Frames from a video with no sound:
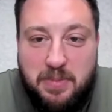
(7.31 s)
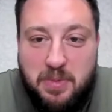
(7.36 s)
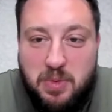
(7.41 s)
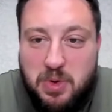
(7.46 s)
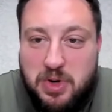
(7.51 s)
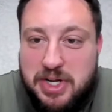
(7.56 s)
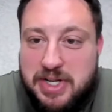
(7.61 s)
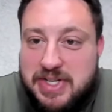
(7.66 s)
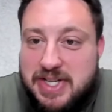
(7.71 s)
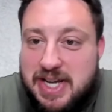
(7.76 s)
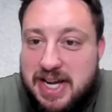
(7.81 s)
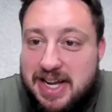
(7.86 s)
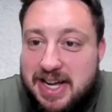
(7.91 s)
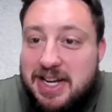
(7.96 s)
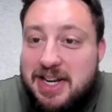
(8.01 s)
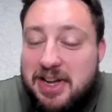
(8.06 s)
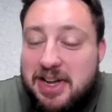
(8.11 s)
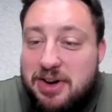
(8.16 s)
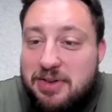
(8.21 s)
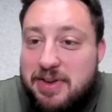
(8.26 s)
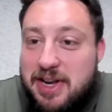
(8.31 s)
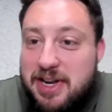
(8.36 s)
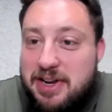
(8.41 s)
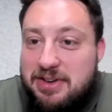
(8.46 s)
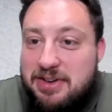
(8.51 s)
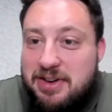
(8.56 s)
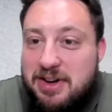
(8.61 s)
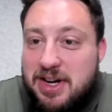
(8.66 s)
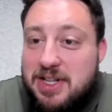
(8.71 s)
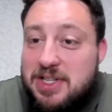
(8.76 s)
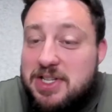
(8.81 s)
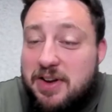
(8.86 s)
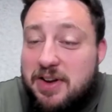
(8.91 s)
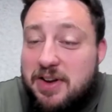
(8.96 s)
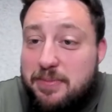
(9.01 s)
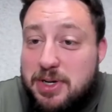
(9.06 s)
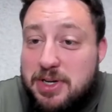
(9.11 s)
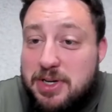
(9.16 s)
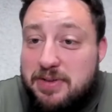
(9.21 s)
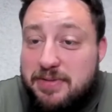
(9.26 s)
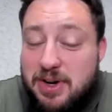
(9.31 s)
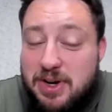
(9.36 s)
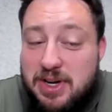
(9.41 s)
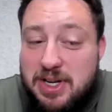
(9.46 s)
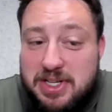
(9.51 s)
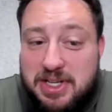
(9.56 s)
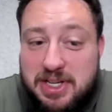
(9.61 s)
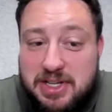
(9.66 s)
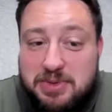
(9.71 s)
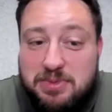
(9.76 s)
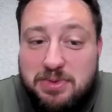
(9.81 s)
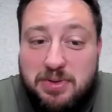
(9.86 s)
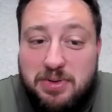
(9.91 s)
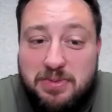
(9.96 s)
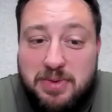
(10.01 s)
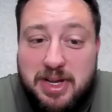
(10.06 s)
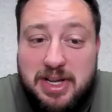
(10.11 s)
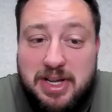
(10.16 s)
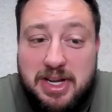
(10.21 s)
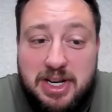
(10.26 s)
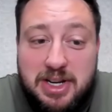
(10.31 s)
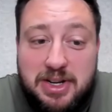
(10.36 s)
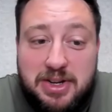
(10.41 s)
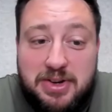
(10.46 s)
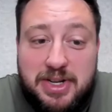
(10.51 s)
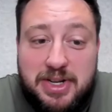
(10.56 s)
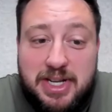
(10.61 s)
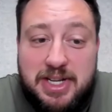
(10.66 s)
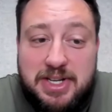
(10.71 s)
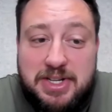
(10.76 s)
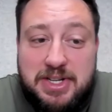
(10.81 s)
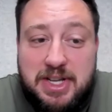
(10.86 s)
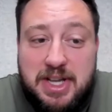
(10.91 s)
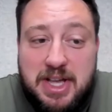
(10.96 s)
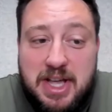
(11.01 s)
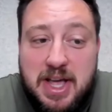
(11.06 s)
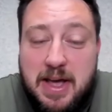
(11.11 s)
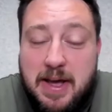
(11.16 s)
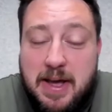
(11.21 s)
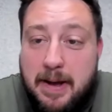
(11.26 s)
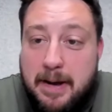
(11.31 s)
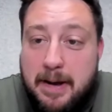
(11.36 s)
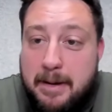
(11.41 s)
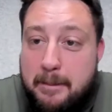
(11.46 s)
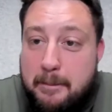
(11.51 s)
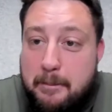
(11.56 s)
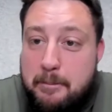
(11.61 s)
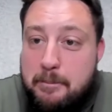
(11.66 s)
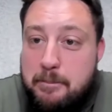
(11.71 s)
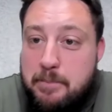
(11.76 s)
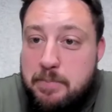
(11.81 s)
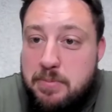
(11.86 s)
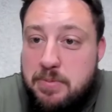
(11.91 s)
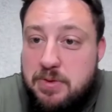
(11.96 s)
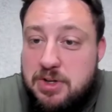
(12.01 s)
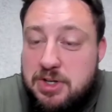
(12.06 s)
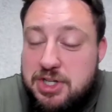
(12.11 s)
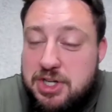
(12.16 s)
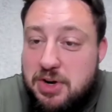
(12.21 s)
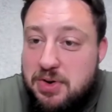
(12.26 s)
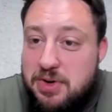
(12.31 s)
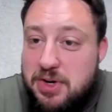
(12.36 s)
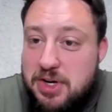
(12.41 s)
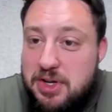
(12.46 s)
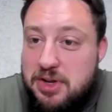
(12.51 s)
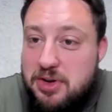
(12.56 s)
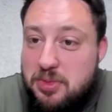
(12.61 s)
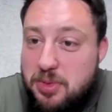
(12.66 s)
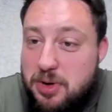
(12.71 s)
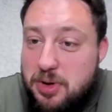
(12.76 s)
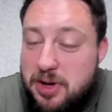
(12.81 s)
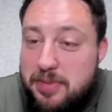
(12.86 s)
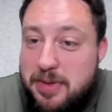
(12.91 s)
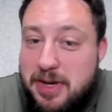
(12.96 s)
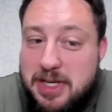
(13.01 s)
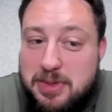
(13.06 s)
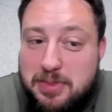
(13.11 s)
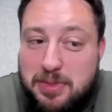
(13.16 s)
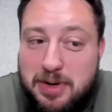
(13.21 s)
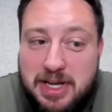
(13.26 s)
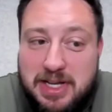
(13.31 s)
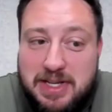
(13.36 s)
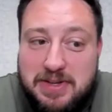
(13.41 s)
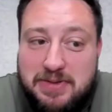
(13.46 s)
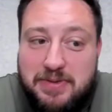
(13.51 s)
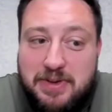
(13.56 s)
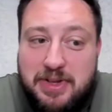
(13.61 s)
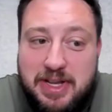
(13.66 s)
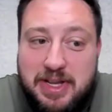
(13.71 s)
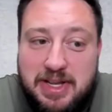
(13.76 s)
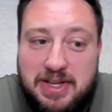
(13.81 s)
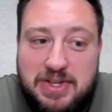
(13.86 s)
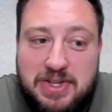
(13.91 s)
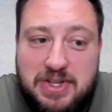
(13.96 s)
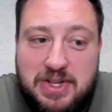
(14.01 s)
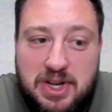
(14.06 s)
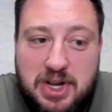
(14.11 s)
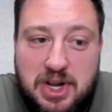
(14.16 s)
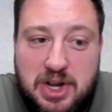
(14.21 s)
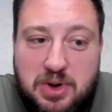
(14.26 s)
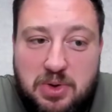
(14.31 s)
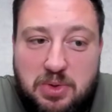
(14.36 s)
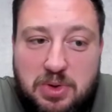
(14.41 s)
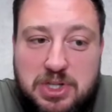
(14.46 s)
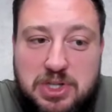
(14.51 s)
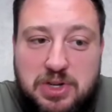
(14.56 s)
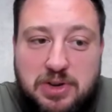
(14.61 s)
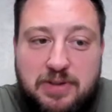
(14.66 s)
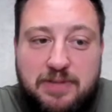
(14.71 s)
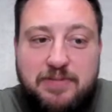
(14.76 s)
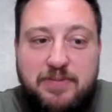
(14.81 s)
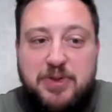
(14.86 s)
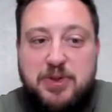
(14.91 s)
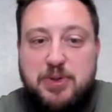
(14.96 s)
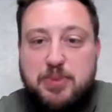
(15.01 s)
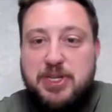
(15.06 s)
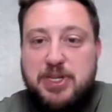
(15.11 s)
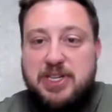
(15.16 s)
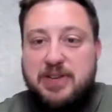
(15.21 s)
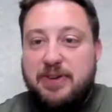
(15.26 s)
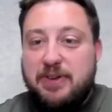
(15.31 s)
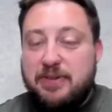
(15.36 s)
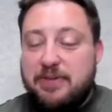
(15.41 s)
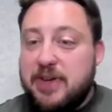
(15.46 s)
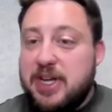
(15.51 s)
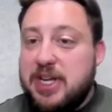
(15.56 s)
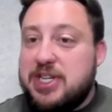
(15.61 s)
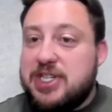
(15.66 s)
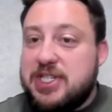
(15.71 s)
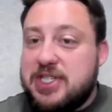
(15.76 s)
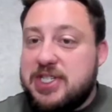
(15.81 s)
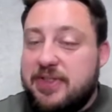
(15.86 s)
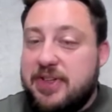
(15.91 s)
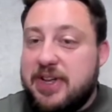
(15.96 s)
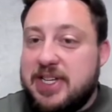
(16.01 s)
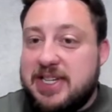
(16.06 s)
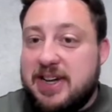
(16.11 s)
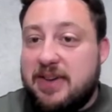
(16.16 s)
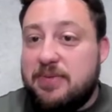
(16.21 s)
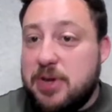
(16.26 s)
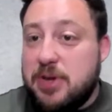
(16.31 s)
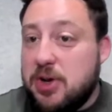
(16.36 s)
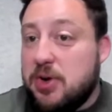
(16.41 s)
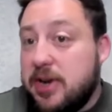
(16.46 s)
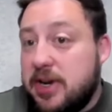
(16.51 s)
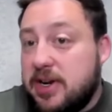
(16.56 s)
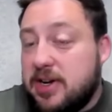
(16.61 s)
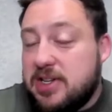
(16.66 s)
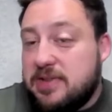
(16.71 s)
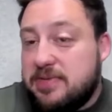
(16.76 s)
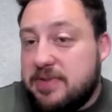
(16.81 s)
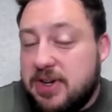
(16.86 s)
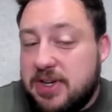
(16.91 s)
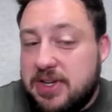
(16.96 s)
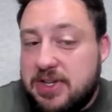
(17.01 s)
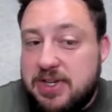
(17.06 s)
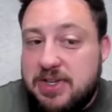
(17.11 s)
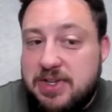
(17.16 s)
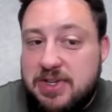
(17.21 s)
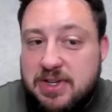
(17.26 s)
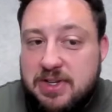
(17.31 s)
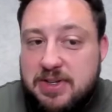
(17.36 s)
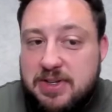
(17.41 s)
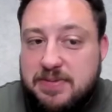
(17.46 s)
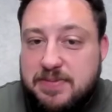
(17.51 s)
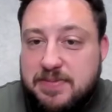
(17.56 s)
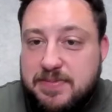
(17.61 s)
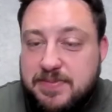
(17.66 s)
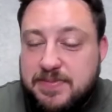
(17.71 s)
What exactly are in our Toughbook devices? What have we included? John, you're probably best placed for this. What sort of specific features and things have we got in our devices?